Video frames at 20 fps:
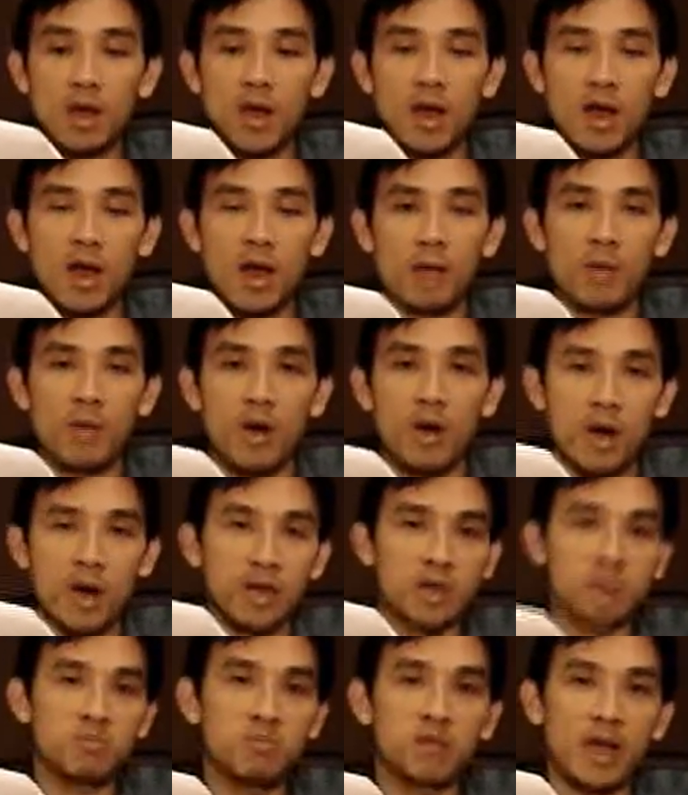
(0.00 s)
I
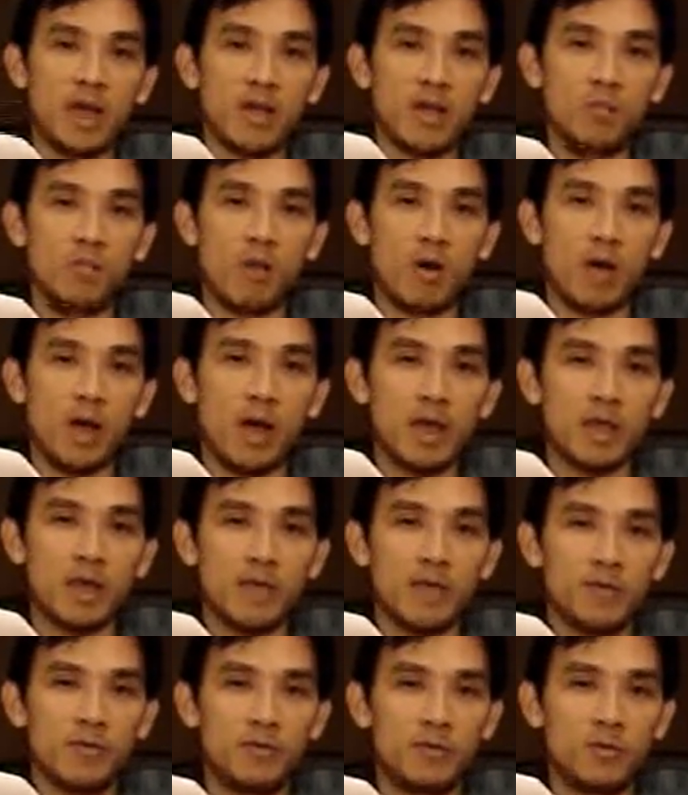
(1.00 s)
explain why,
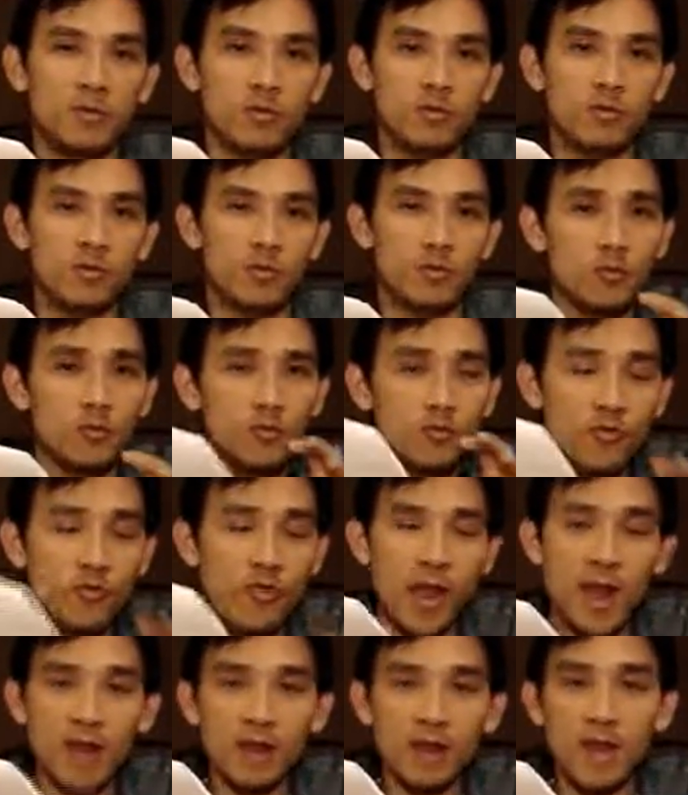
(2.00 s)
if you use
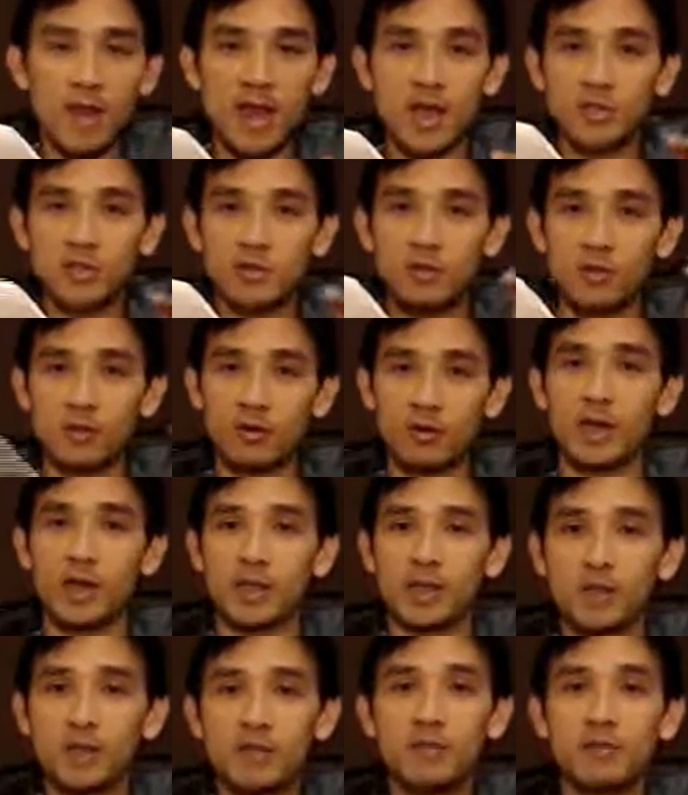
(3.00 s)
that as your
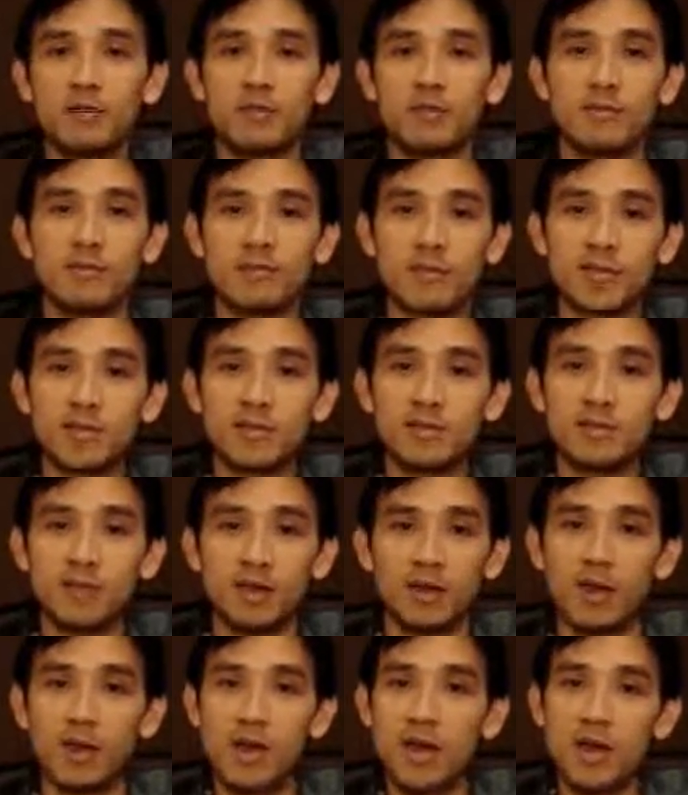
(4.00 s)
criteria for
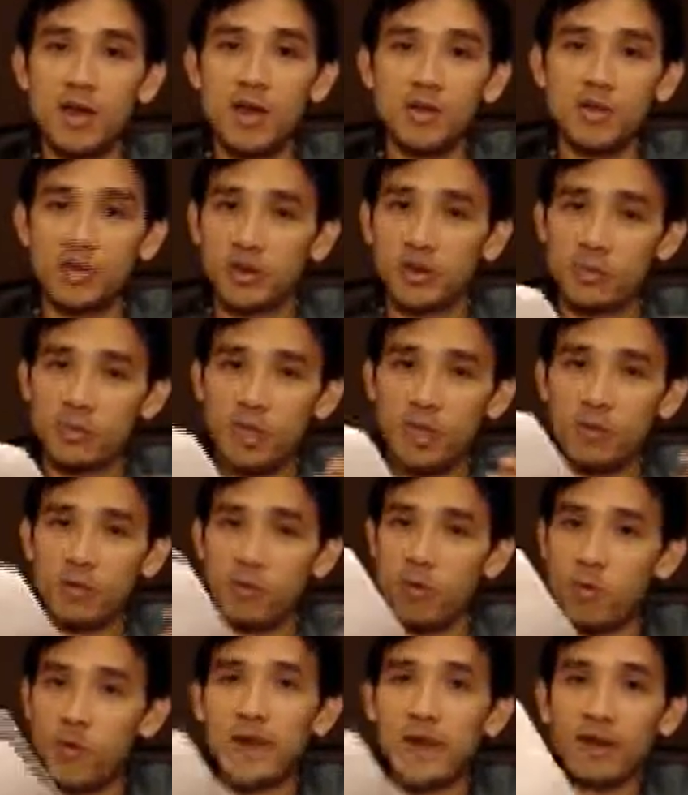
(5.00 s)
investing, you could be
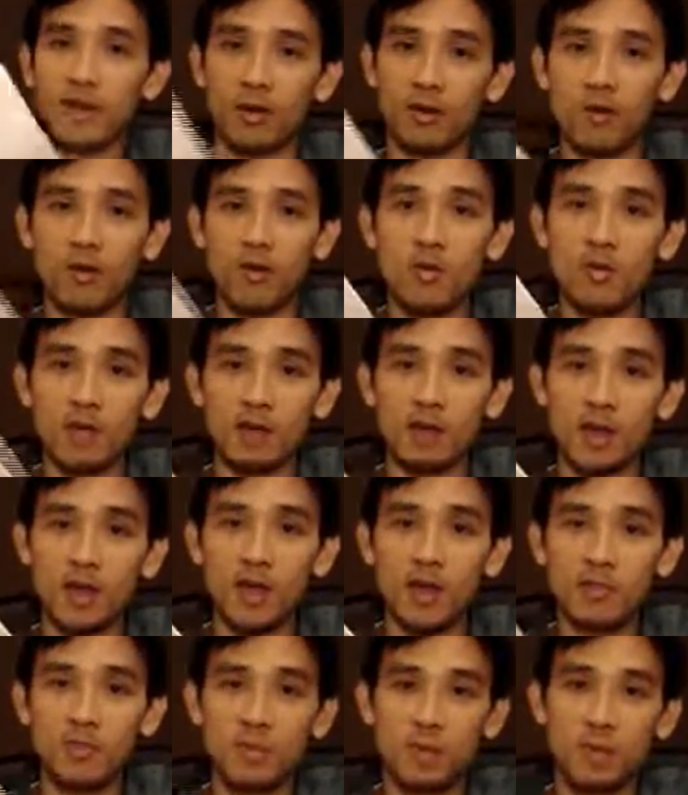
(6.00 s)
waiting a long
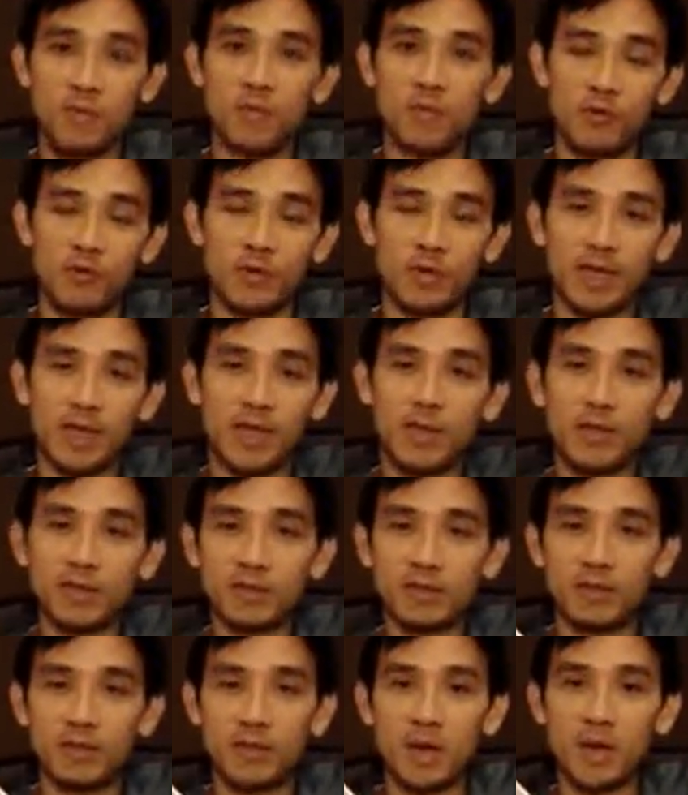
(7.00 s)
time before you get
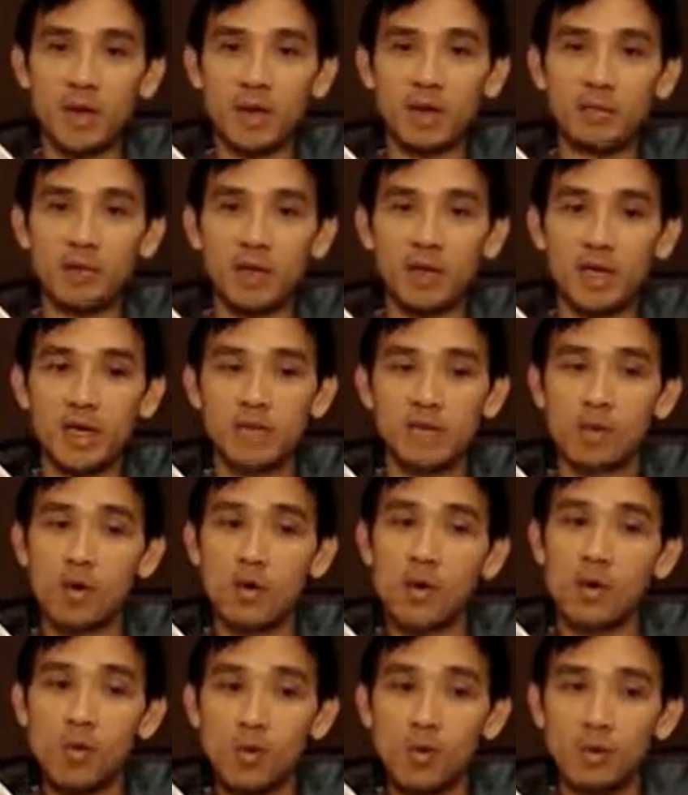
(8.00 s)
into the marketplace,
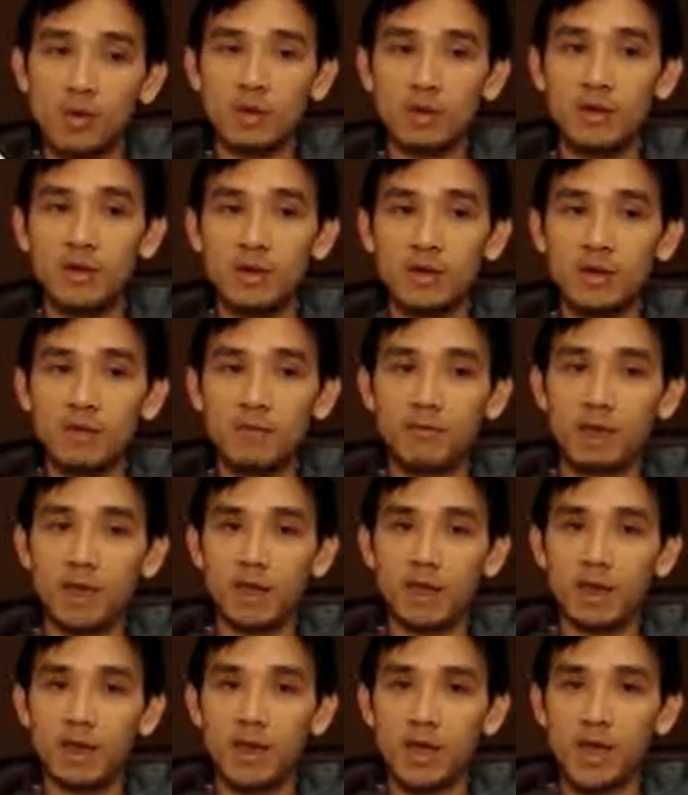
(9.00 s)
or
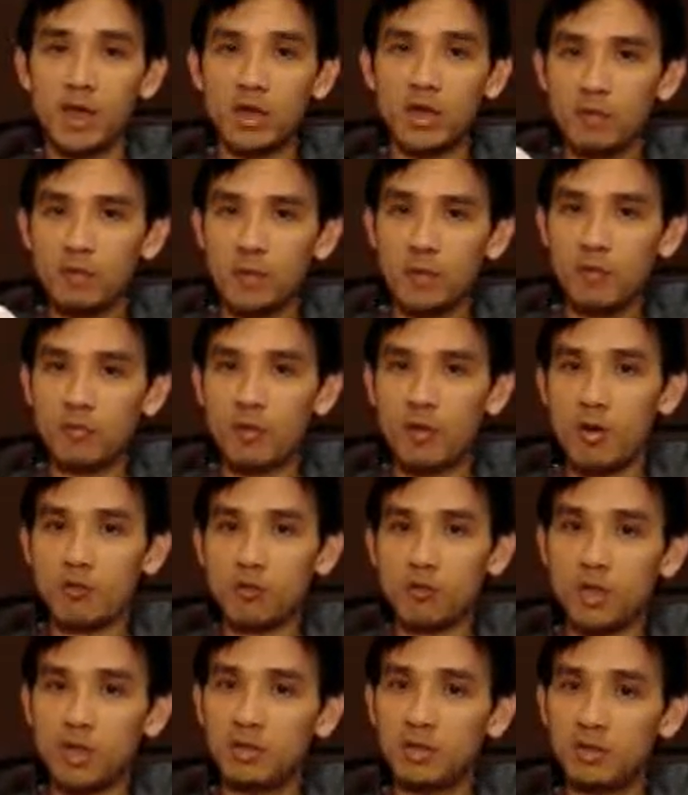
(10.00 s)
alternatively, it could be the wrong
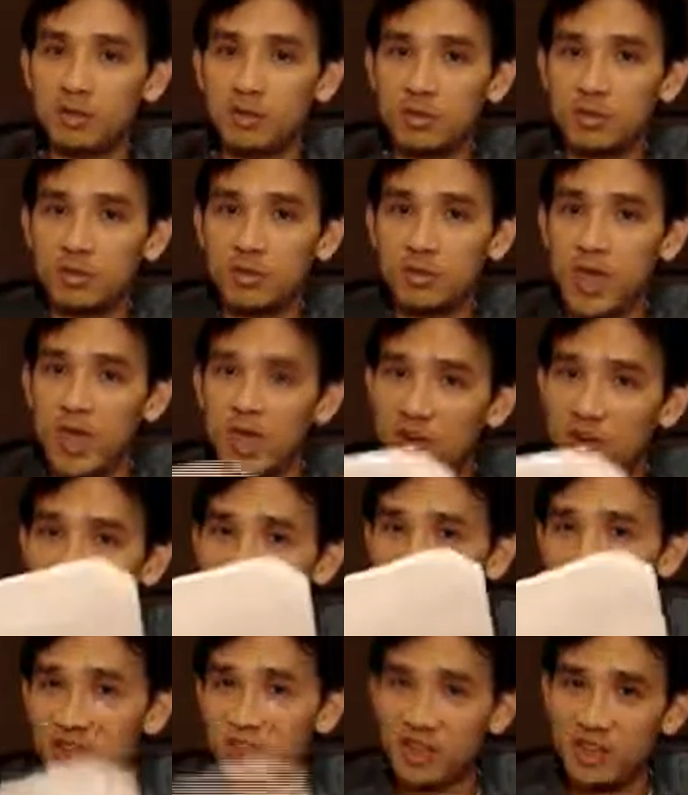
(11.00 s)
thing to do, and it could
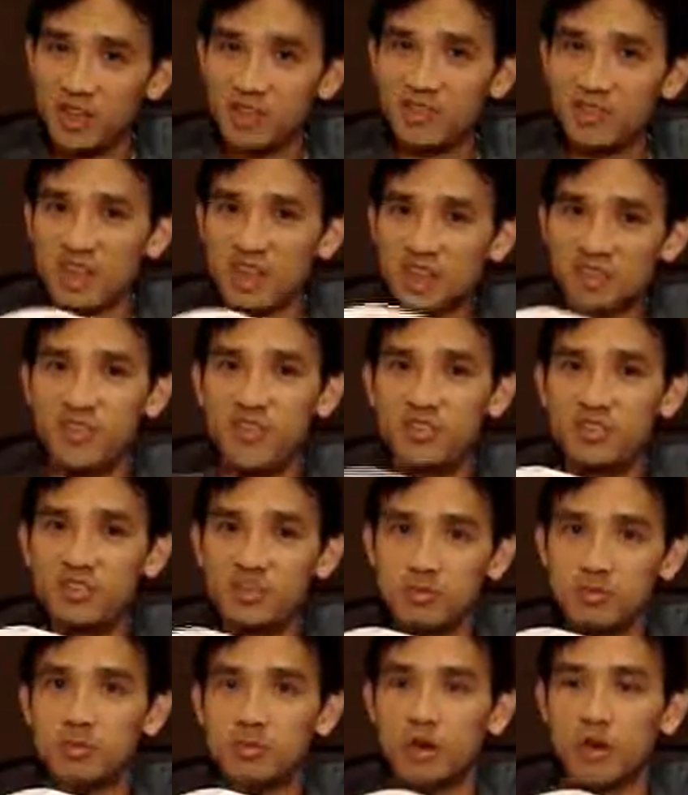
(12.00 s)
be the thing that
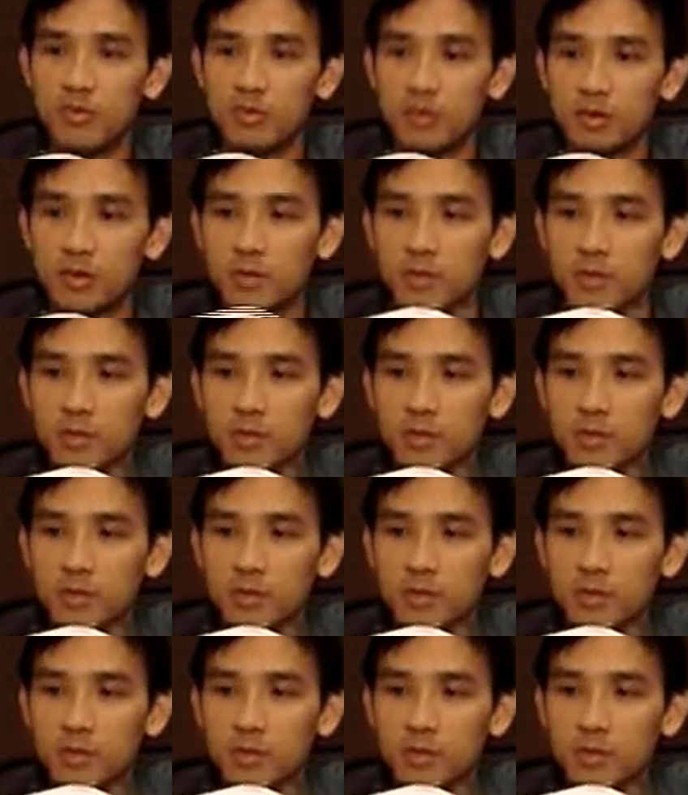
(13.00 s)
sends you broke.